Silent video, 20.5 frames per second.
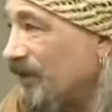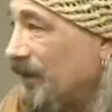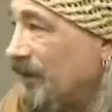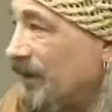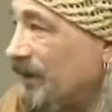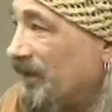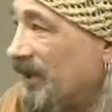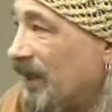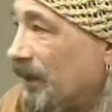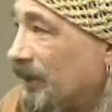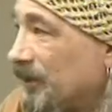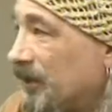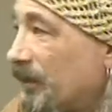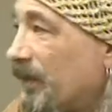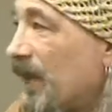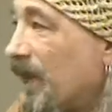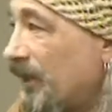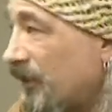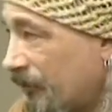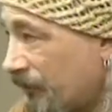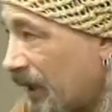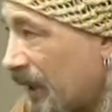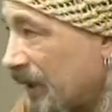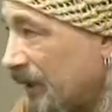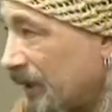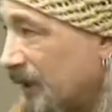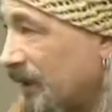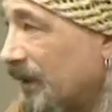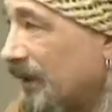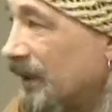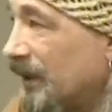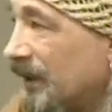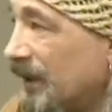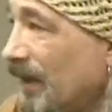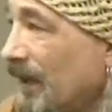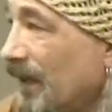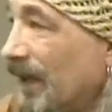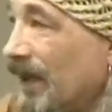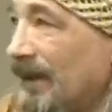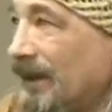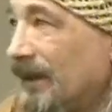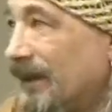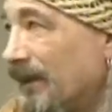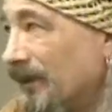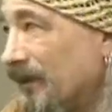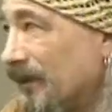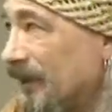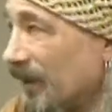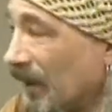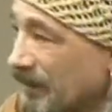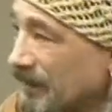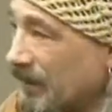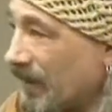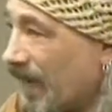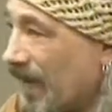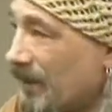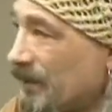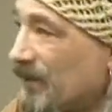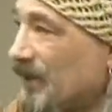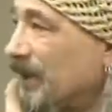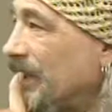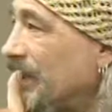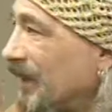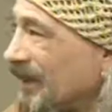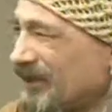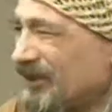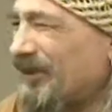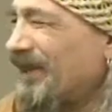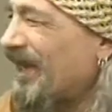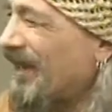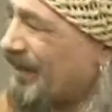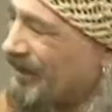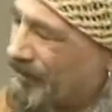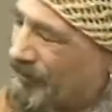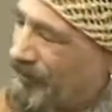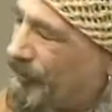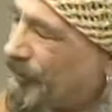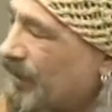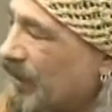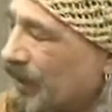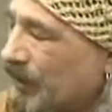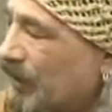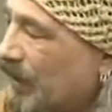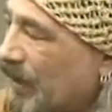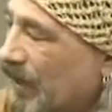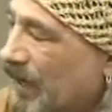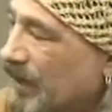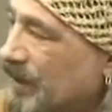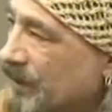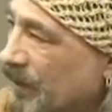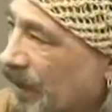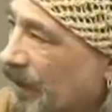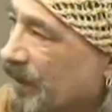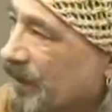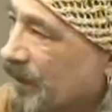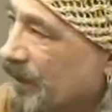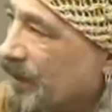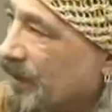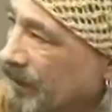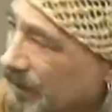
you to be able to pay your rent, and and then if it doesn't happen, and so that could create all kinds of other